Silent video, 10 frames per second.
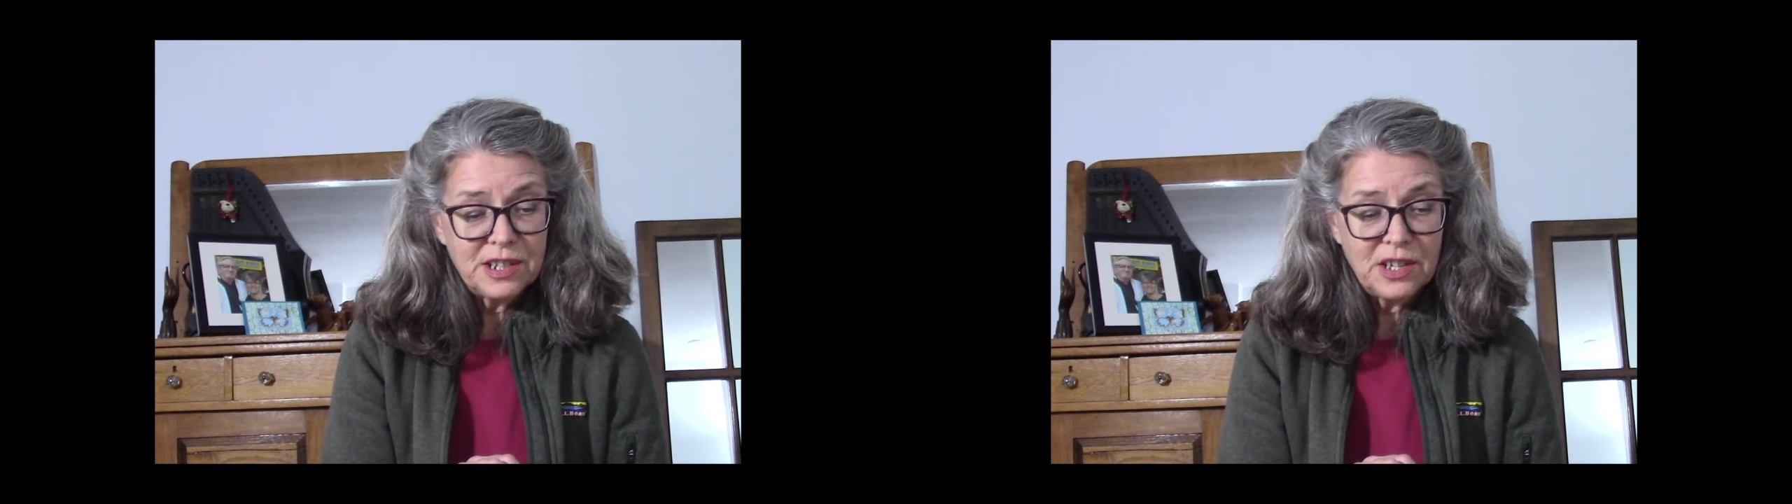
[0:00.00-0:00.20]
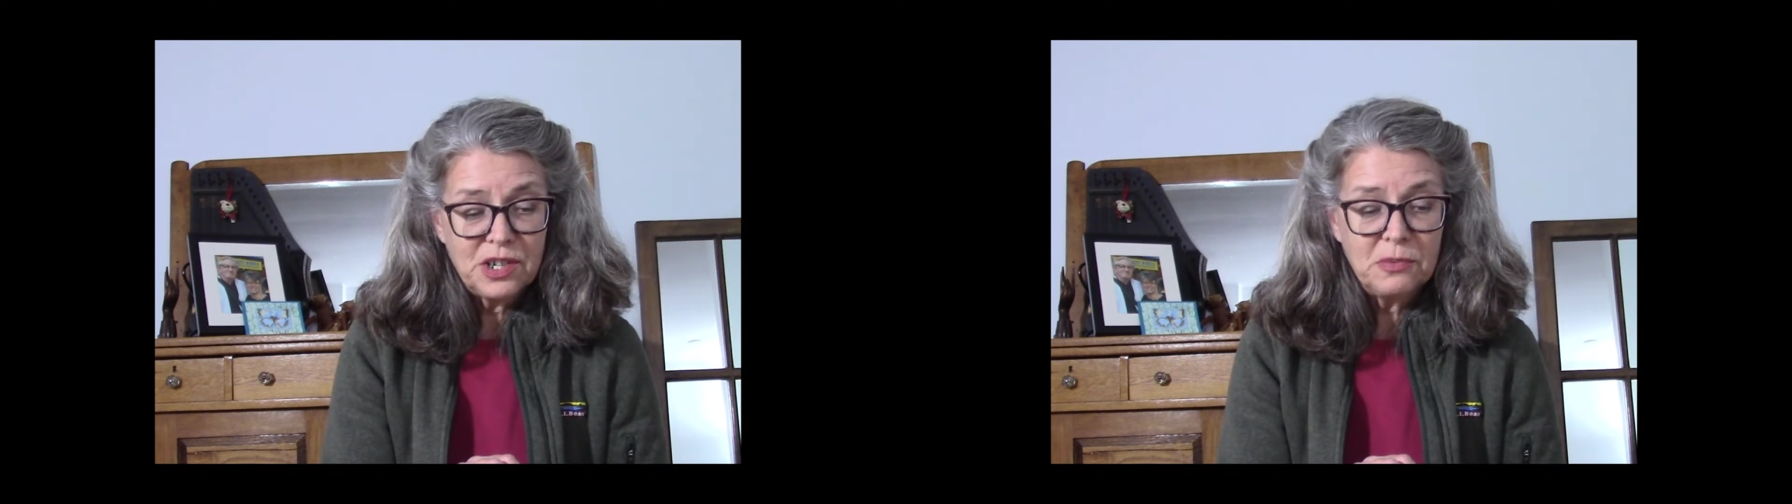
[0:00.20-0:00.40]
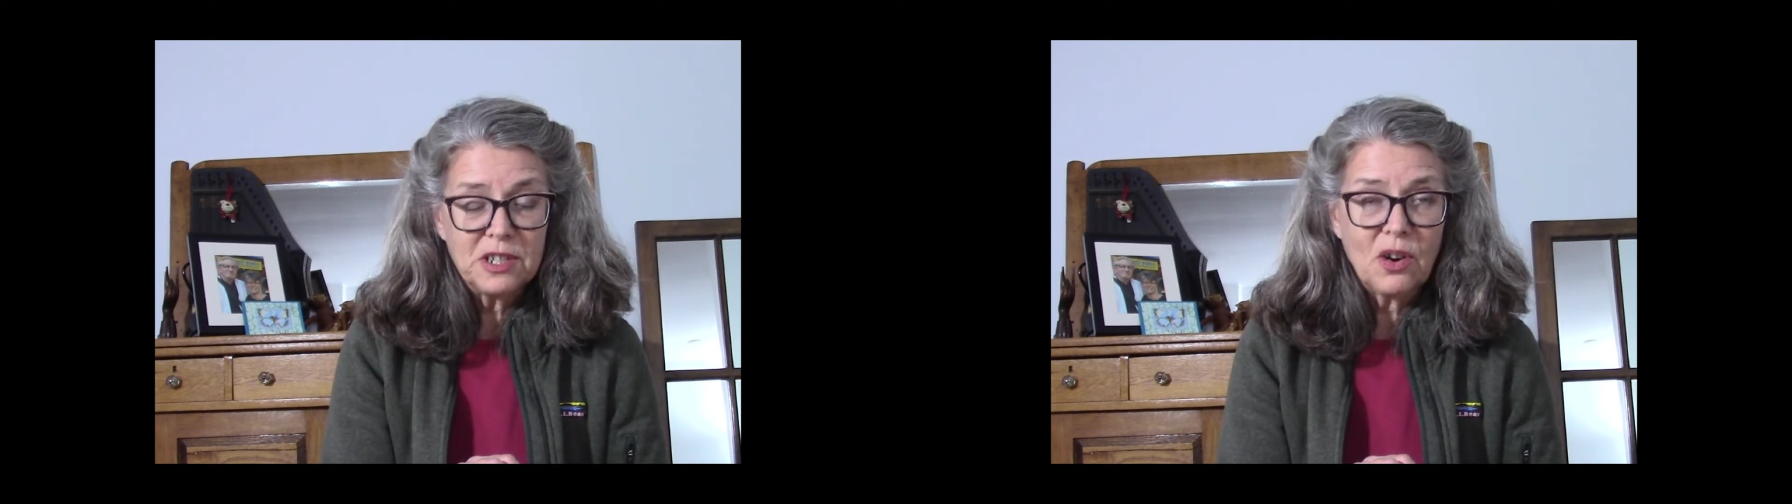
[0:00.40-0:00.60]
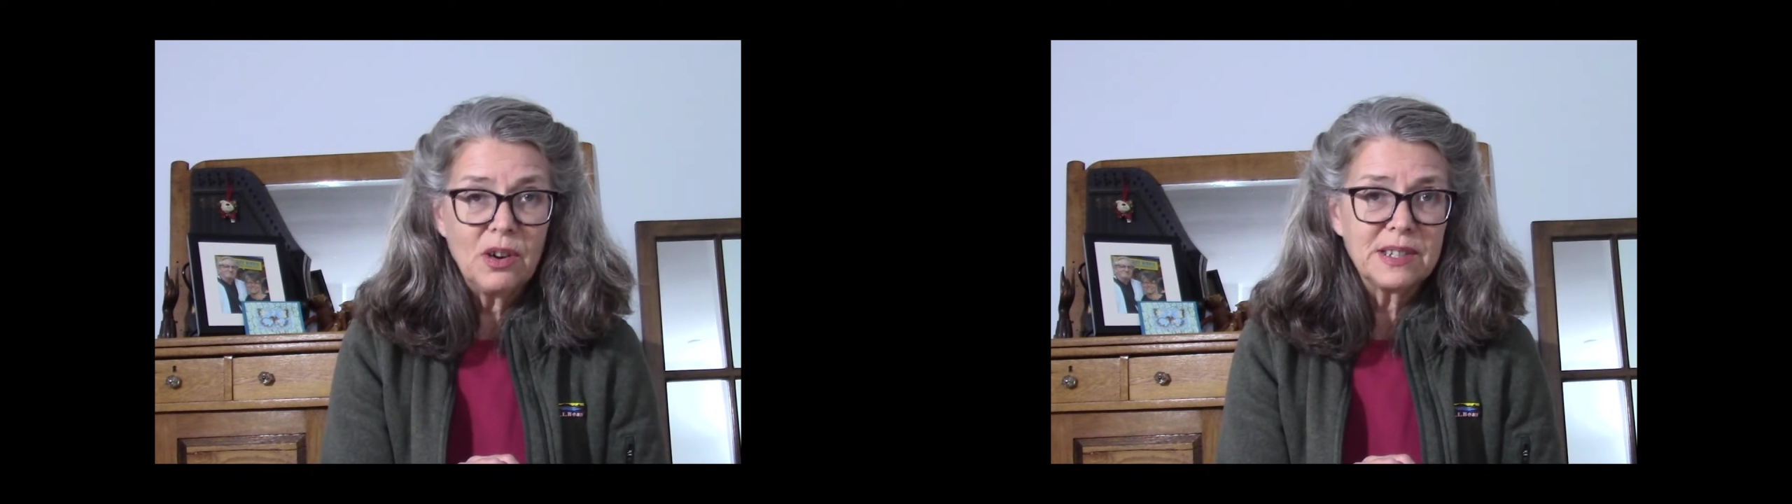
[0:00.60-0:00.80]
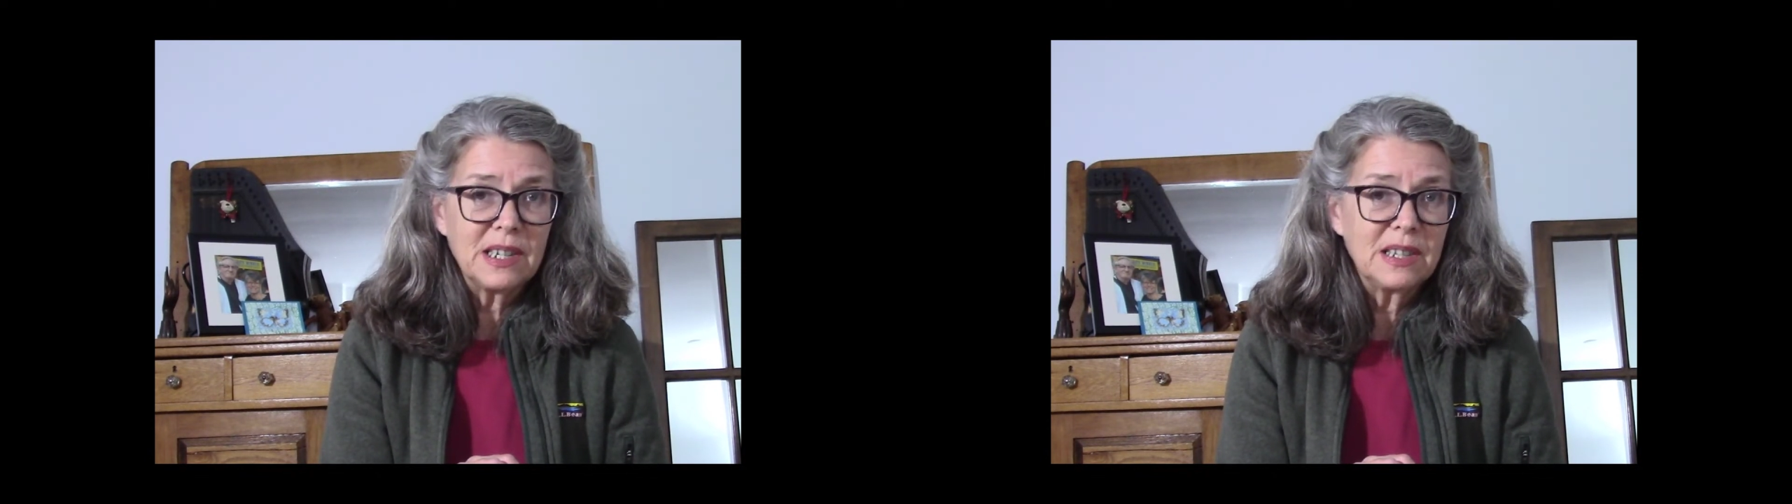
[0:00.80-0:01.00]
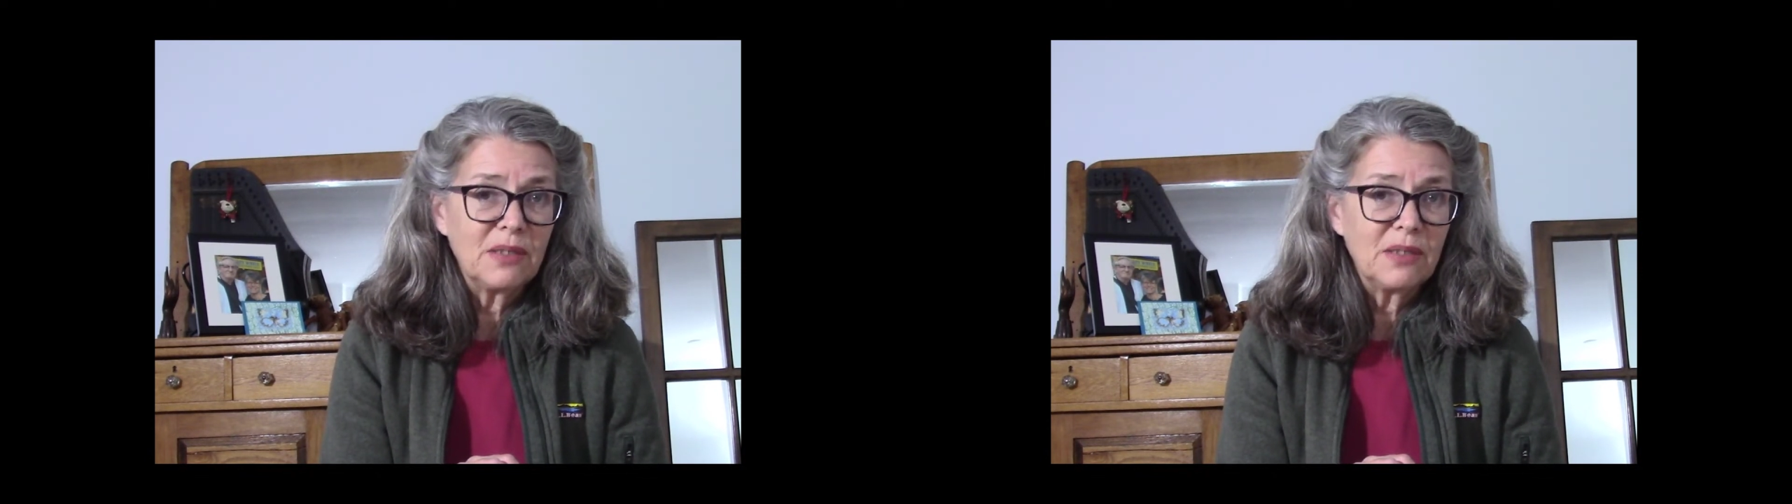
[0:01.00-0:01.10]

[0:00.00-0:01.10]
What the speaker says: that she was causing